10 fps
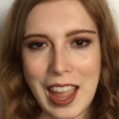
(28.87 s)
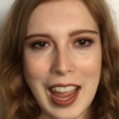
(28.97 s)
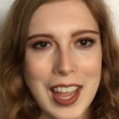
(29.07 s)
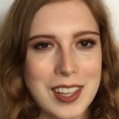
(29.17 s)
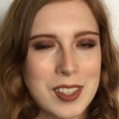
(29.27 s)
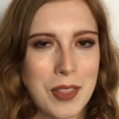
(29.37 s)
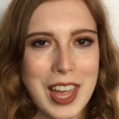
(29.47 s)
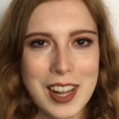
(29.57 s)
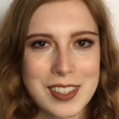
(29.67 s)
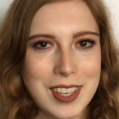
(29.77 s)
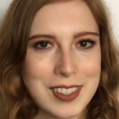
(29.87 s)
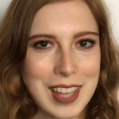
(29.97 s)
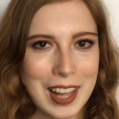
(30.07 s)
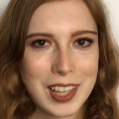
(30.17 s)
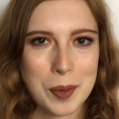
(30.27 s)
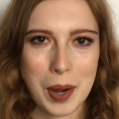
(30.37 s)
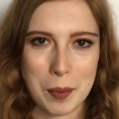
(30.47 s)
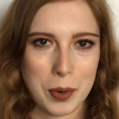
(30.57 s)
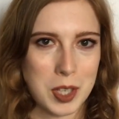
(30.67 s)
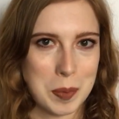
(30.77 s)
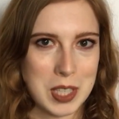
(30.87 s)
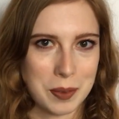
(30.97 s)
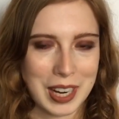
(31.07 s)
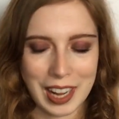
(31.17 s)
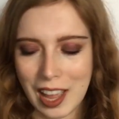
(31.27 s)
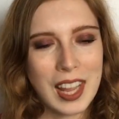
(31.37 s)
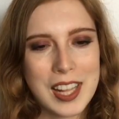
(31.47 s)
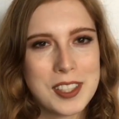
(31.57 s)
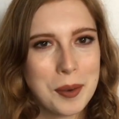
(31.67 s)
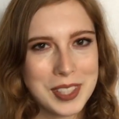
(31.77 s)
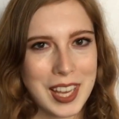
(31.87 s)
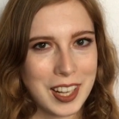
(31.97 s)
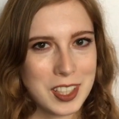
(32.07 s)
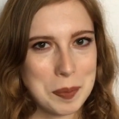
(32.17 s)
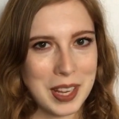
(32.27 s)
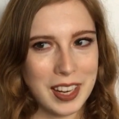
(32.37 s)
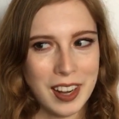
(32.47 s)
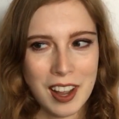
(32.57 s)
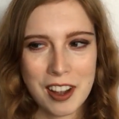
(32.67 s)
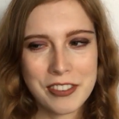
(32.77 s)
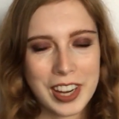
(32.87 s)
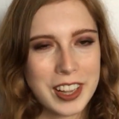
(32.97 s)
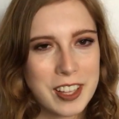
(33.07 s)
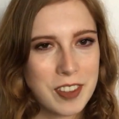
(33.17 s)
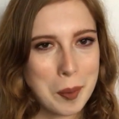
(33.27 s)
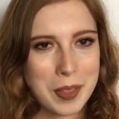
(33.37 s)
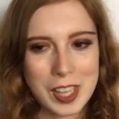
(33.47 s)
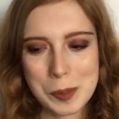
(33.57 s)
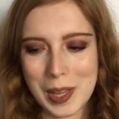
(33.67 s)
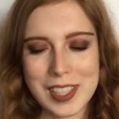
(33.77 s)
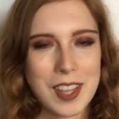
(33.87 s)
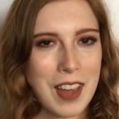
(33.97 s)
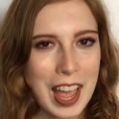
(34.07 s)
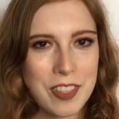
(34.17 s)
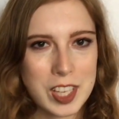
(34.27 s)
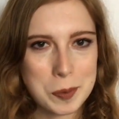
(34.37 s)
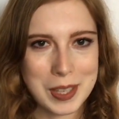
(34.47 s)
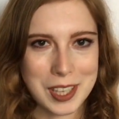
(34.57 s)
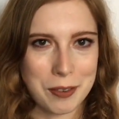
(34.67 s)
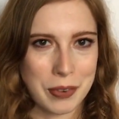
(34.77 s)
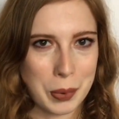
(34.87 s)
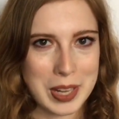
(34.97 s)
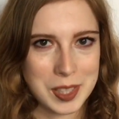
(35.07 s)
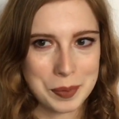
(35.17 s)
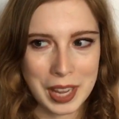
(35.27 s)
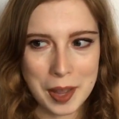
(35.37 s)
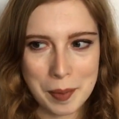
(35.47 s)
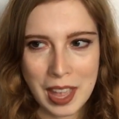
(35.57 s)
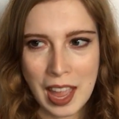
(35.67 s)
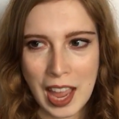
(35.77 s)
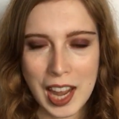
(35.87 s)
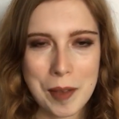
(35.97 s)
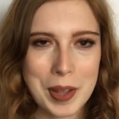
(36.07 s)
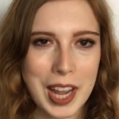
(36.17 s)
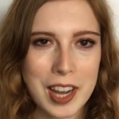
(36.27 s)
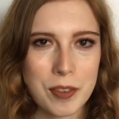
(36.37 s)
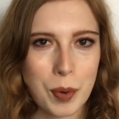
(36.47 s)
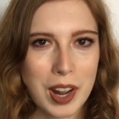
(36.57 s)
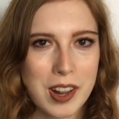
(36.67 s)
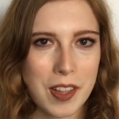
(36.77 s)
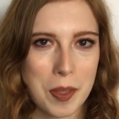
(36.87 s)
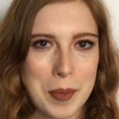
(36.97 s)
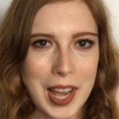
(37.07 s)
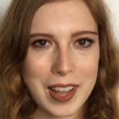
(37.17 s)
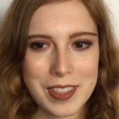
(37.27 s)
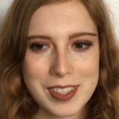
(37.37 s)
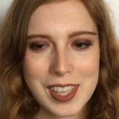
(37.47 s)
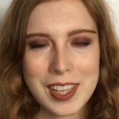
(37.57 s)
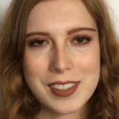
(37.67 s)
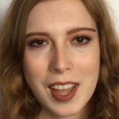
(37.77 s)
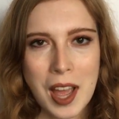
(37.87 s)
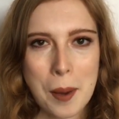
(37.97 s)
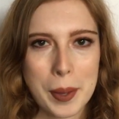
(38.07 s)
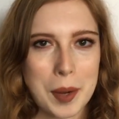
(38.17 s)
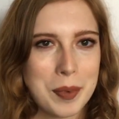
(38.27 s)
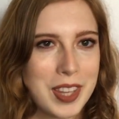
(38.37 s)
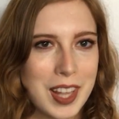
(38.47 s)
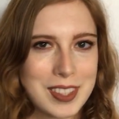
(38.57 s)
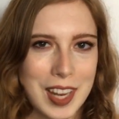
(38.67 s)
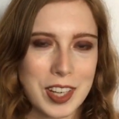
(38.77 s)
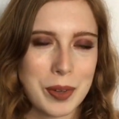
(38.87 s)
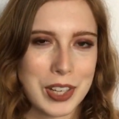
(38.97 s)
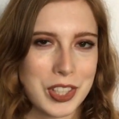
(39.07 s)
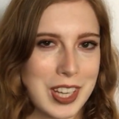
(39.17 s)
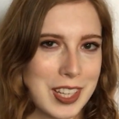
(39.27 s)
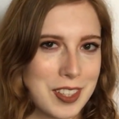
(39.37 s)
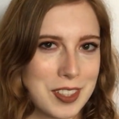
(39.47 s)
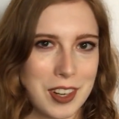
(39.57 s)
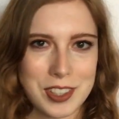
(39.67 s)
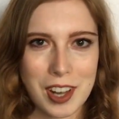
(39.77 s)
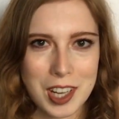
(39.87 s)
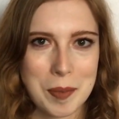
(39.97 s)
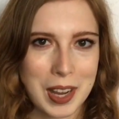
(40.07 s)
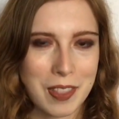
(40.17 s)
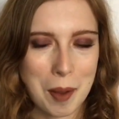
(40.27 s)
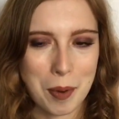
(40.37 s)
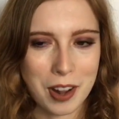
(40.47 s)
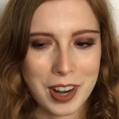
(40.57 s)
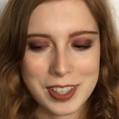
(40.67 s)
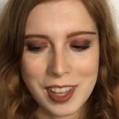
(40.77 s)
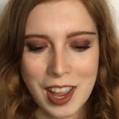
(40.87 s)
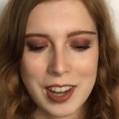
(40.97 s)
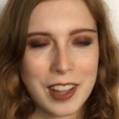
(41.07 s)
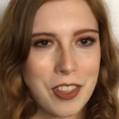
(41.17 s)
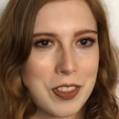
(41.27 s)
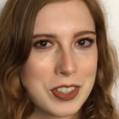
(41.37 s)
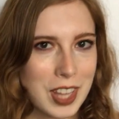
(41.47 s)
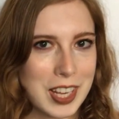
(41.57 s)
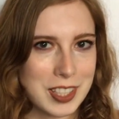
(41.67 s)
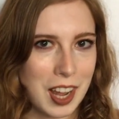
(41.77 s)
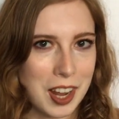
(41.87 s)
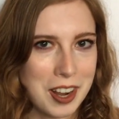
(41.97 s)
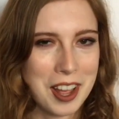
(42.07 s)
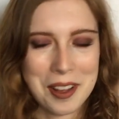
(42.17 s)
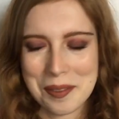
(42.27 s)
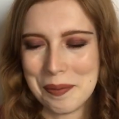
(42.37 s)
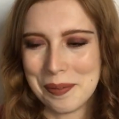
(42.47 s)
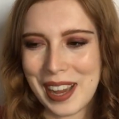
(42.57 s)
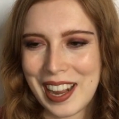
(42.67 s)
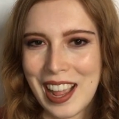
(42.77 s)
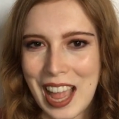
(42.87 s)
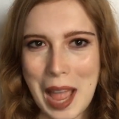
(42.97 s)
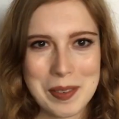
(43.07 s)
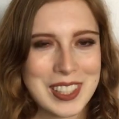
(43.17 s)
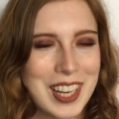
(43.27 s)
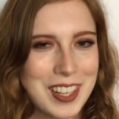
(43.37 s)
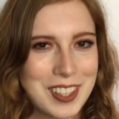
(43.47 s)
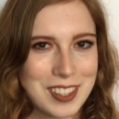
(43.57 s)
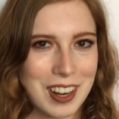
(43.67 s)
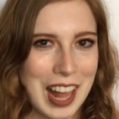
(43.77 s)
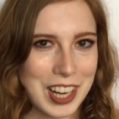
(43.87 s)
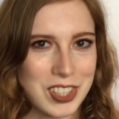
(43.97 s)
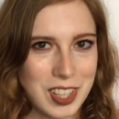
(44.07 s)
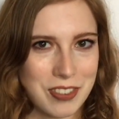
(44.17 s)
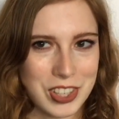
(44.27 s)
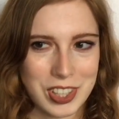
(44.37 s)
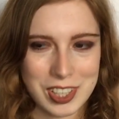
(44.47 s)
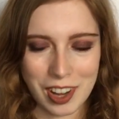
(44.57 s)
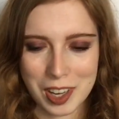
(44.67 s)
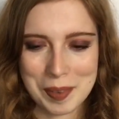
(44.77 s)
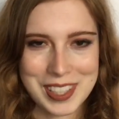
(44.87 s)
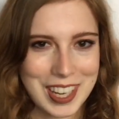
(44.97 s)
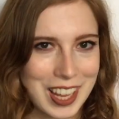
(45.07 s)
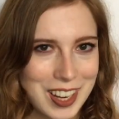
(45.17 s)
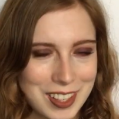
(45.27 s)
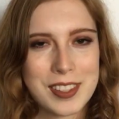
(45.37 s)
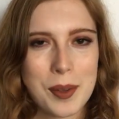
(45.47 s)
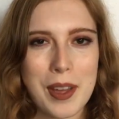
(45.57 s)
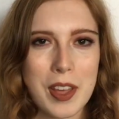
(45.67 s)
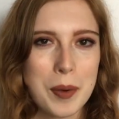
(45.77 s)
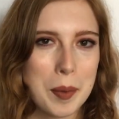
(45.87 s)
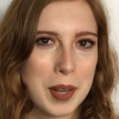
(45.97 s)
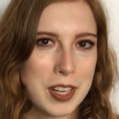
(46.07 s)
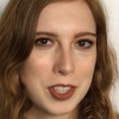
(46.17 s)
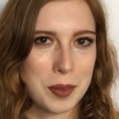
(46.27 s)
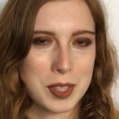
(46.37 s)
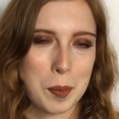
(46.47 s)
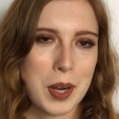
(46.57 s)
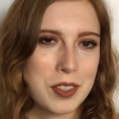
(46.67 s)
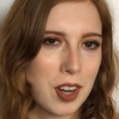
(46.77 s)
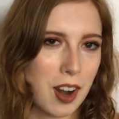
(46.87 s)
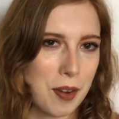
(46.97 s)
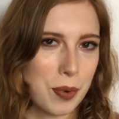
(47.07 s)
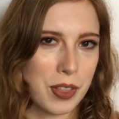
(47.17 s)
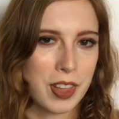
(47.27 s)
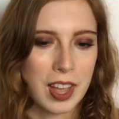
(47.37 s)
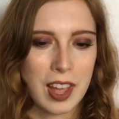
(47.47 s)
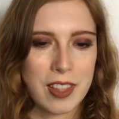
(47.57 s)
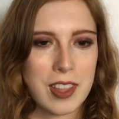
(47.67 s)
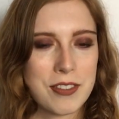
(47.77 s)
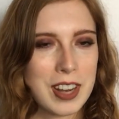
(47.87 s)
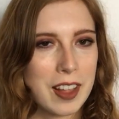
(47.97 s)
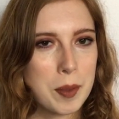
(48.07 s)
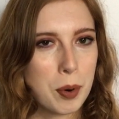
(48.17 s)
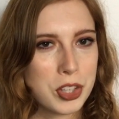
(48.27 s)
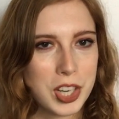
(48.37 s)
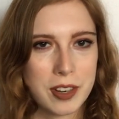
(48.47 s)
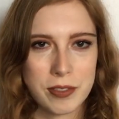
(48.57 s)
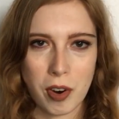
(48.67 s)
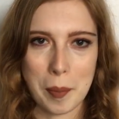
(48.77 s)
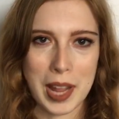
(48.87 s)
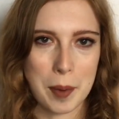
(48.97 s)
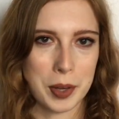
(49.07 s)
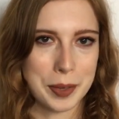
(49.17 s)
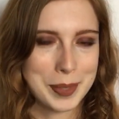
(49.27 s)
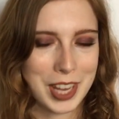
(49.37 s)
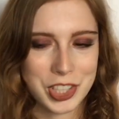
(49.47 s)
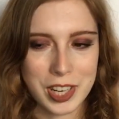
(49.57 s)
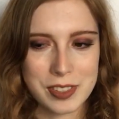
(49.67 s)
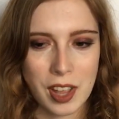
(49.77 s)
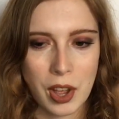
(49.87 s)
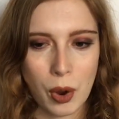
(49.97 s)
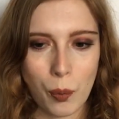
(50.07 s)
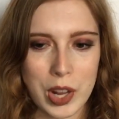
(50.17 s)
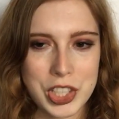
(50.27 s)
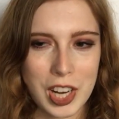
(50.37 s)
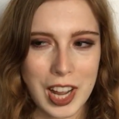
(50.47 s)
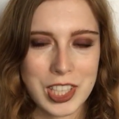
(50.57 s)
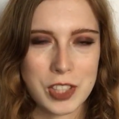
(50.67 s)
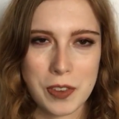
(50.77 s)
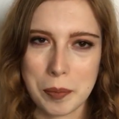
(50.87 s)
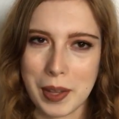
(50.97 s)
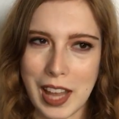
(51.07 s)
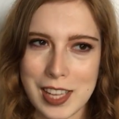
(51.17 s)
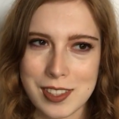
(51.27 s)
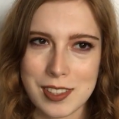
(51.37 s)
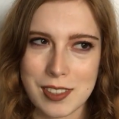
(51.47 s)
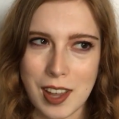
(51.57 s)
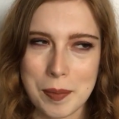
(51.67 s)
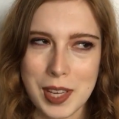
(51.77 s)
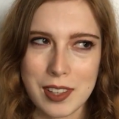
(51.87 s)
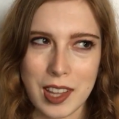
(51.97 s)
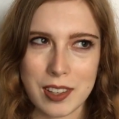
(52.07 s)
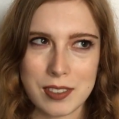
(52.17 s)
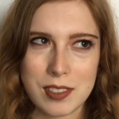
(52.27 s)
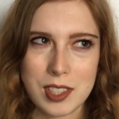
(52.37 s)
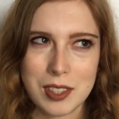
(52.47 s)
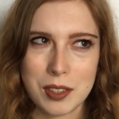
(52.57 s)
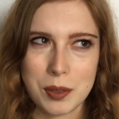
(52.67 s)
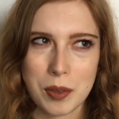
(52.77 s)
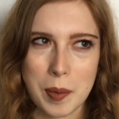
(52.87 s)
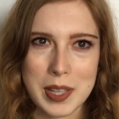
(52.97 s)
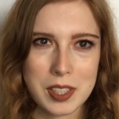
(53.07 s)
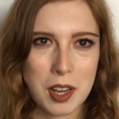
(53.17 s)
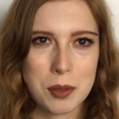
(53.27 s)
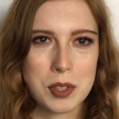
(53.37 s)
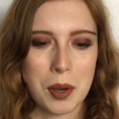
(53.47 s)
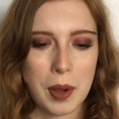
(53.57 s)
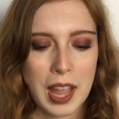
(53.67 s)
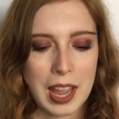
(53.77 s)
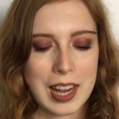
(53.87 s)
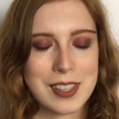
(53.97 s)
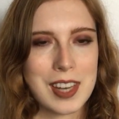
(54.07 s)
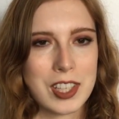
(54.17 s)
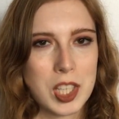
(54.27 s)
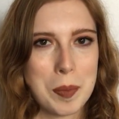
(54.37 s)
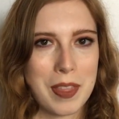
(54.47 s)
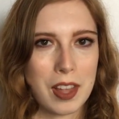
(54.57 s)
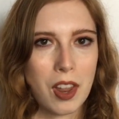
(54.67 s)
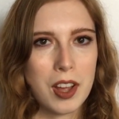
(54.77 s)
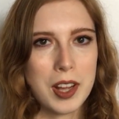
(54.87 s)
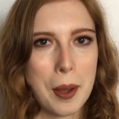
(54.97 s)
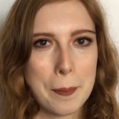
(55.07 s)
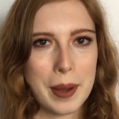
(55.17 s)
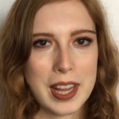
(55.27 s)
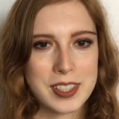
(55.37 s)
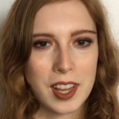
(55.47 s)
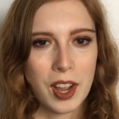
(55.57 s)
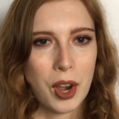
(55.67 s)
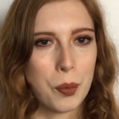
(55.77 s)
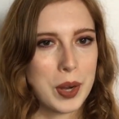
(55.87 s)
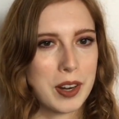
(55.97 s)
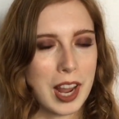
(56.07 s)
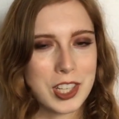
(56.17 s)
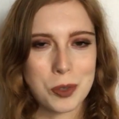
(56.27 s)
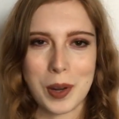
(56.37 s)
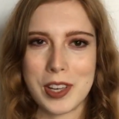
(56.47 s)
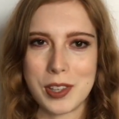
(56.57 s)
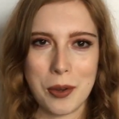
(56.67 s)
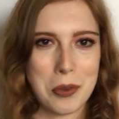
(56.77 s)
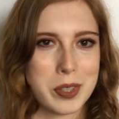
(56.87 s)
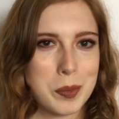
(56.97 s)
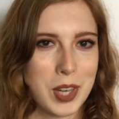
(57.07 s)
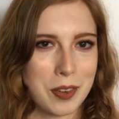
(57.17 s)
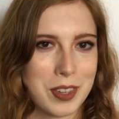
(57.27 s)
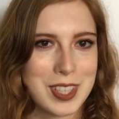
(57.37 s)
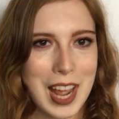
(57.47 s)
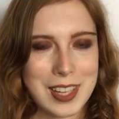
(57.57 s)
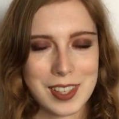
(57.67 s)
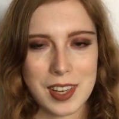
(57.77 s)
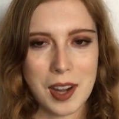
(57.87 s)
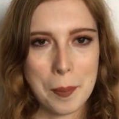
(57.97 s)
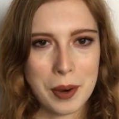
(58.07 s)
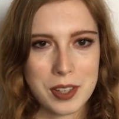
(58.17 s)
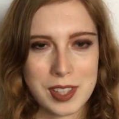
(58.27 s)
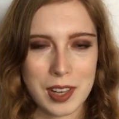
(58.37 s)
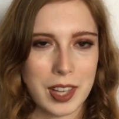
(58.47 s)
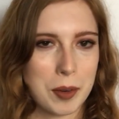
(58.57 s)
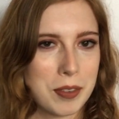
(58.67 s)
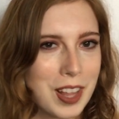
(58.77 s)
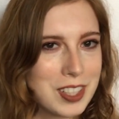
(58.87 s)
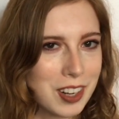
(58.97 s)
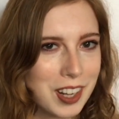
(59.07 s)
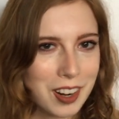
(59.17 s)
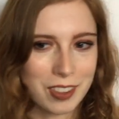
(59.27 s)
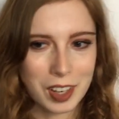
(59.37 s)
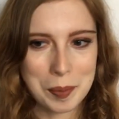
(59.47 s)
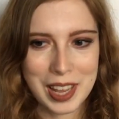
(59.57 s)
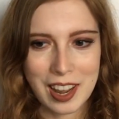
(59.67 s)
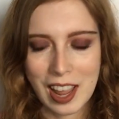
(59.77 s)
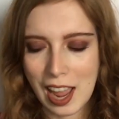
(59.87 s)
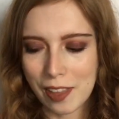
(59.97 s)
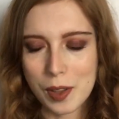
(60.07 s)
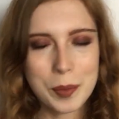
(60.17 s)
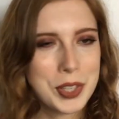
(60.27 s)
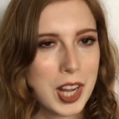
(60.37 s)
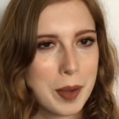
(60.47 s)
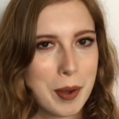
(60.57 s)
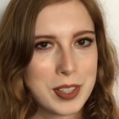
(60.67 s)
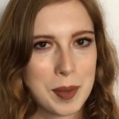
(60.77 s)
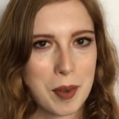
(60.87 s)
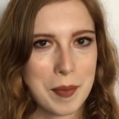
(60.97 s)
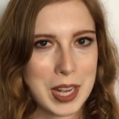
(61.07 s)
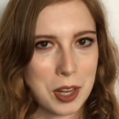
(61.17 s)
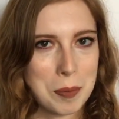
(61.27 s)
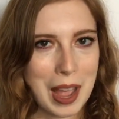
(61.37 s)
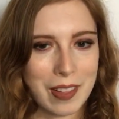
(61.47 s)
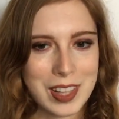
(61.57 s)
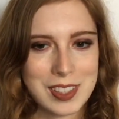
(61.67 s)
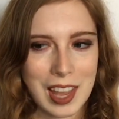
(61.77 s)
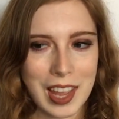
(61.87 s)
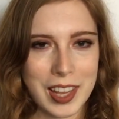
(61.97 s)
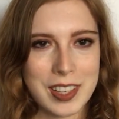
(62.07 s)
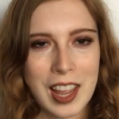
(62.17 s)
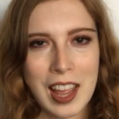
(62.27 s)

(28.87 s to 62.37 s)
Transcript: And so that is exactly what I'm going to be doing. It's so exciting to be finally filming these because I've had these picked out for quite some time and I've been kind of working on them behind the scenes, but I'm really excited to actually get to start documenting that progress. Not that there's like a ton, but I'm excited to start actually officially documenting it. So I think what I'm going to do is I'm going to start off with the finale portion for my Emerald Obsessions, which I just filmed my last update like 2-3 weeks ago, so it hasn't actually been that long, but I just wanted to go through some general stats and numbers and like reflect on it a little bit, and then we'll talk about some of my new palettes and